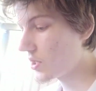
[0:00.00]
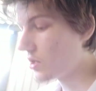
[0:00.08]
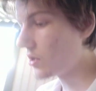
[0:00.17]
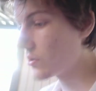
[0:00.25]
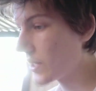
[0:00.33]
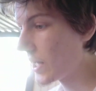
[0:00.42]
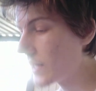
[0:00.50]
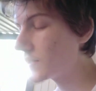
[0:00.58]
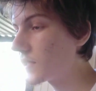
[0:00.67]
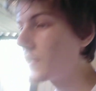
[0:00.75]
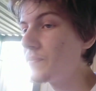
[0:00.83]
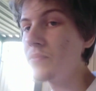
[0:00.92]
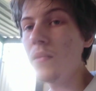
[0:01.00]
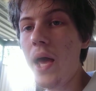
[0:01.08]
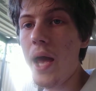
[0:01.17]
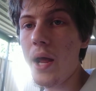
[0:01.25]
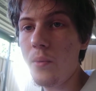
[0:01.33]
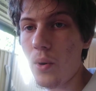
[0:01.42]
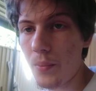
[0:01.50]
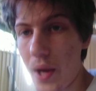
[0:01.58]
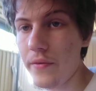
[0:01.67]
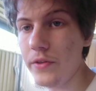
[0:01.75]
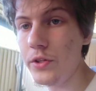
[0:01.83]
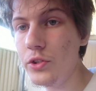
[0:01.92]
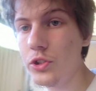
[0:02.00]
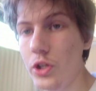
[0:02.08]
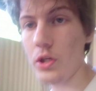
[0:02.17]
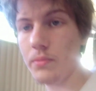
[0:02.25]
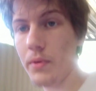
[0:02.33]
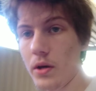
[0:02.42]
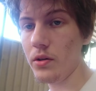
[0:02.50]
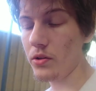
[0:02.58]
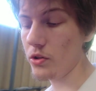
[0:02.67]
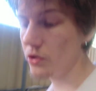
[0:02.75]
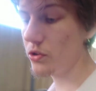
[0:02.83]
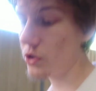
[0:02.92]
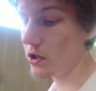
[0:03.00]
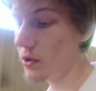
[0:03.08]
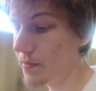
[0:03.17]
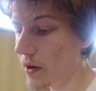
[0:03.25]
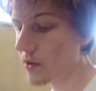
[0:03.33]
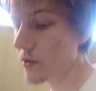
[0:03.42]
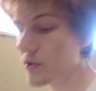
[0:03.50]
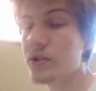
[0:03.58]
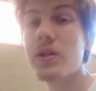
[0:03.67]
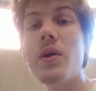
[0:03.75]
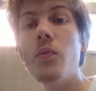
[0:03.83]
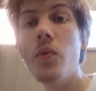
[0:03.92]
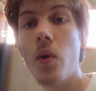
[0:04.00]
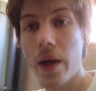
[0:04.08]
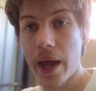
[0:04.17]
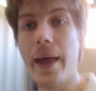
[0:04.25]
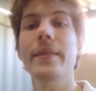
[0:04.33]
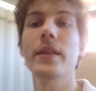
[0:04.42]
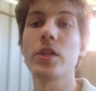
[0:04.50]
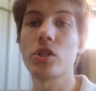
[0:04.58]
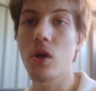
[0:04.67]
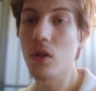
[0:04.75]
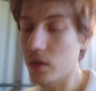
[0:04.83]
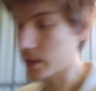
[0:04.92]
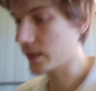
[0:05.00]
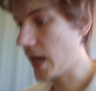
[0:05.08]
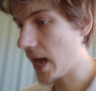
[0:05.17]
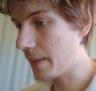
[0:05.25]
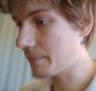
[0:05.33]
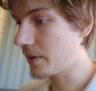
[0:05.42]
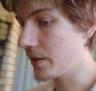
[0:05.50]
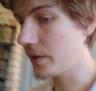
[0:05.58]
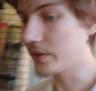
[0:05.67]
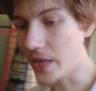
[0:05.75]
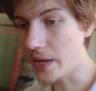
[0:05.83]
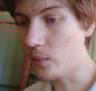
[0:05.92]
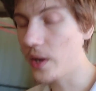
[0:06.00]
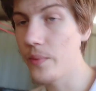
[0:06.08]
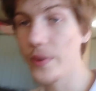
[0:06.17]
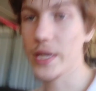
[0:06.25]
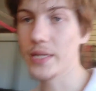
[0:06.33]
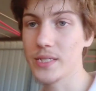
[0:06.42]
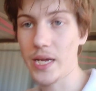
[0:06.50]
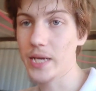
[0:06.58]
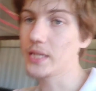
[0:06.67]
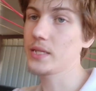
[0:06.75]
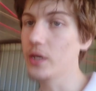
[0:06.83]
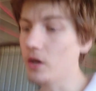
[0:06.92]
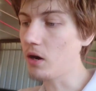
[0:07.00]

on that. And when we have a new turbo, the new turbo will get the solid cap. That way we can take the